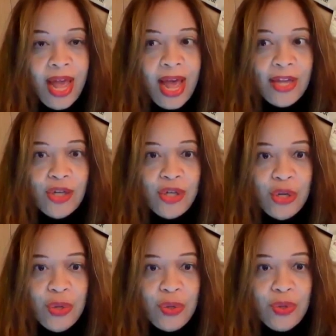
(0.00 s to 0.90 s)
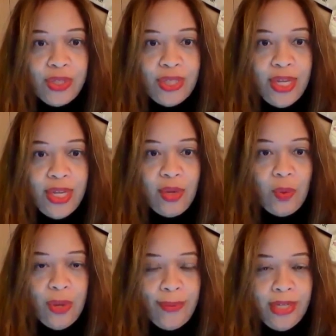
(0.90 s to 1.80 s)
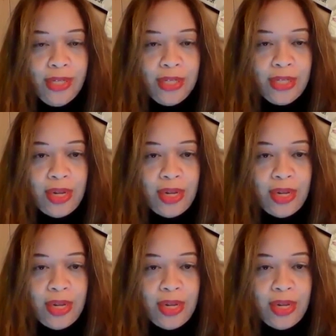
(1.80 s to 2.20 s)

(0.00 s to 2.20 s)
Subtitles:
I chose the Women's